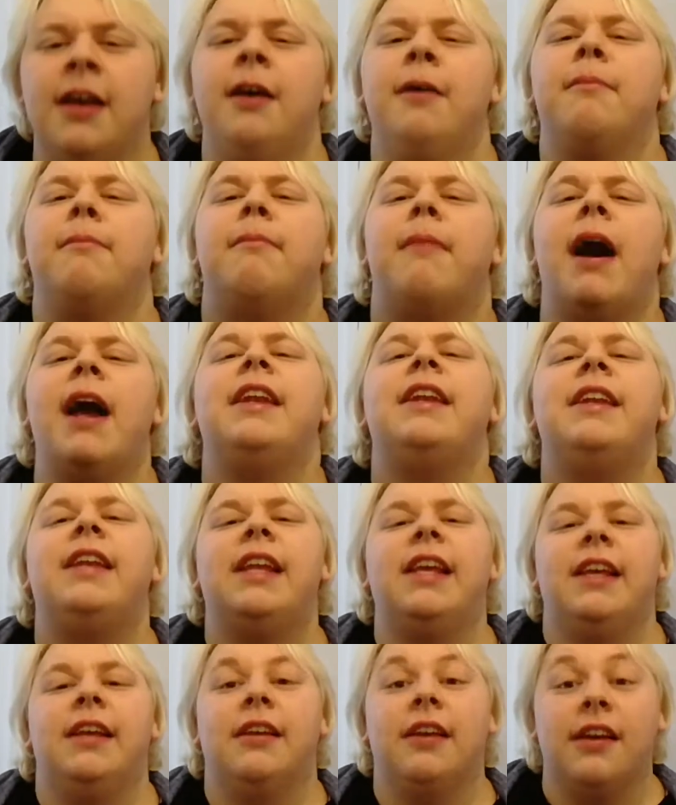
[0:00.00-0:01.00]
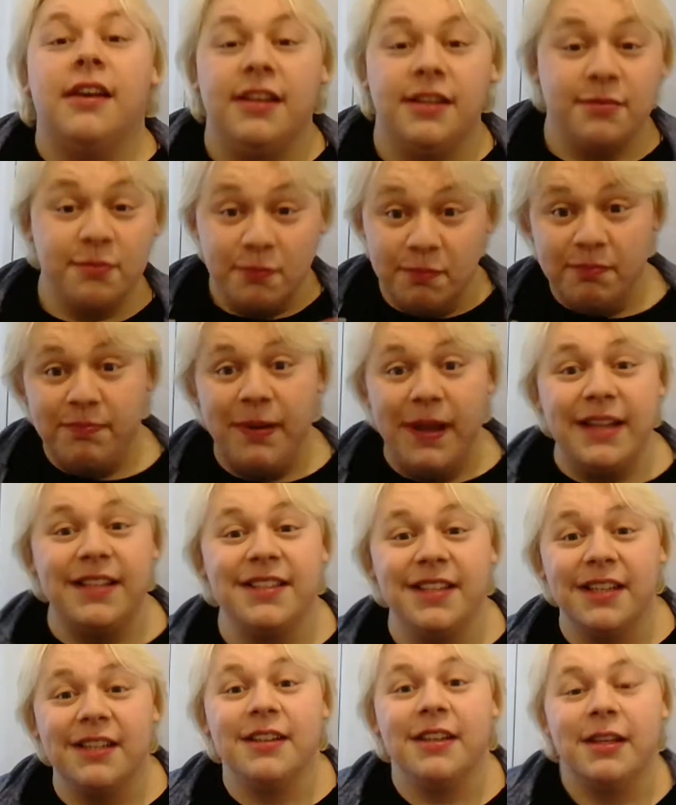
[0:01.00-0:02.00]
Money is
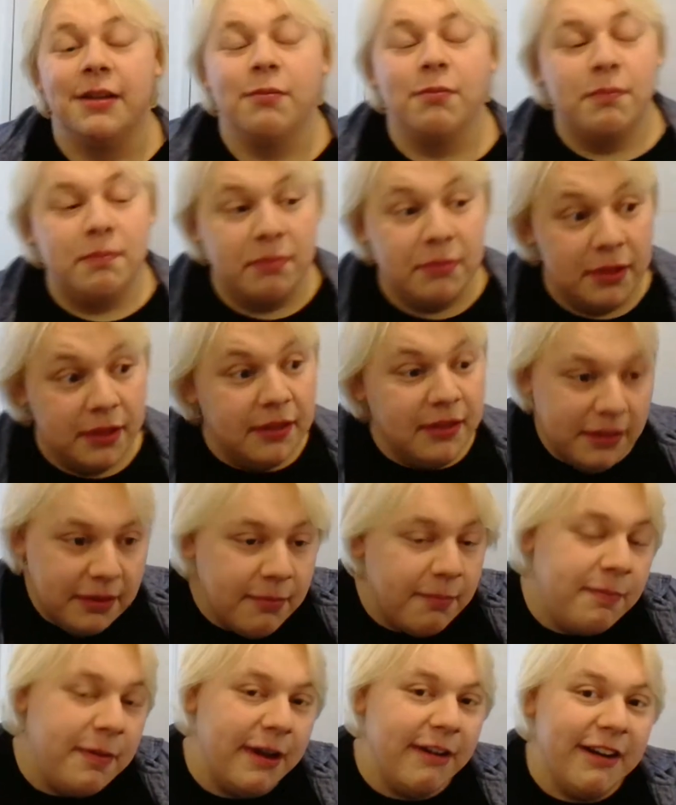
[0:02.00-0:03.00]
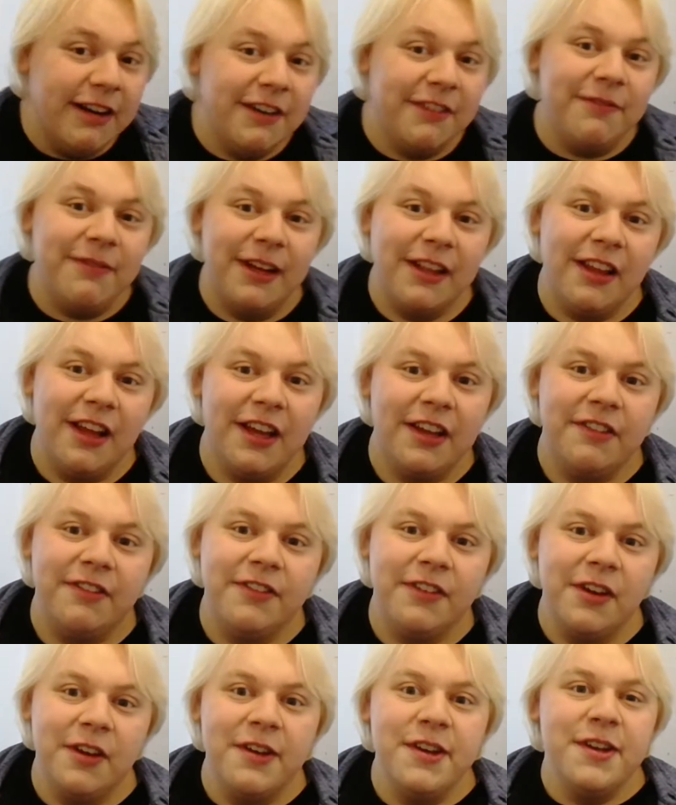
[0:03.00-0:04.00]
basically the period of my life
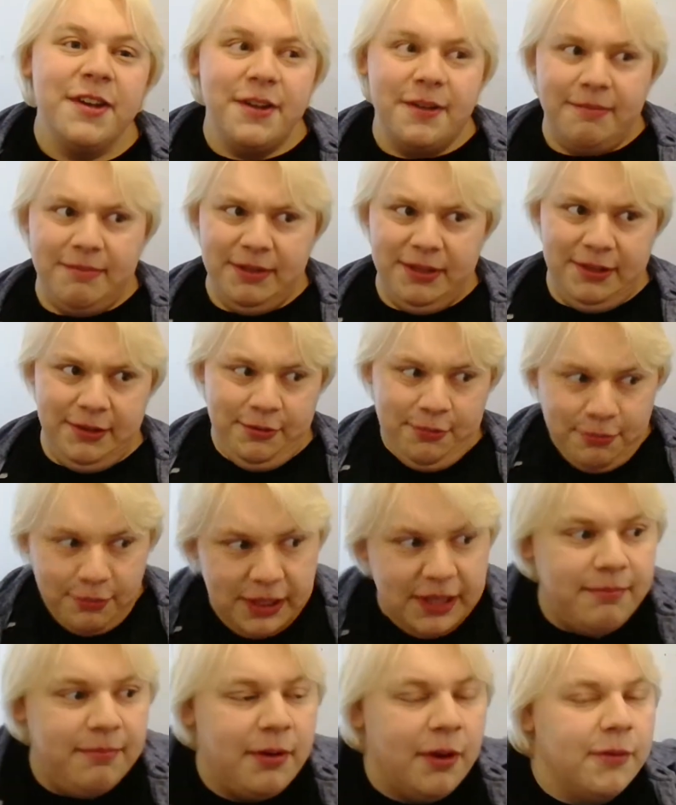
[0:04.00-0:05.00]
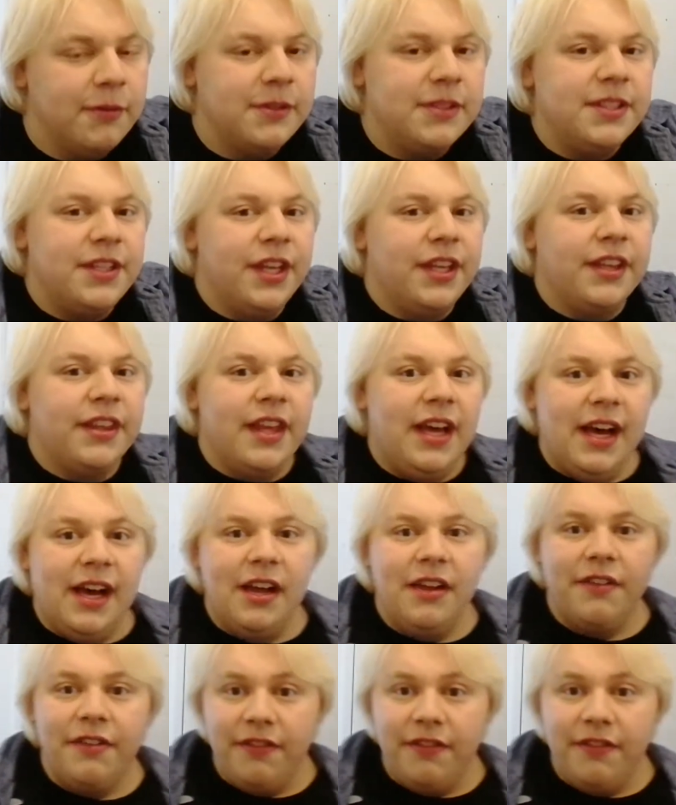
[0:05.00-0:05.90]
between posting that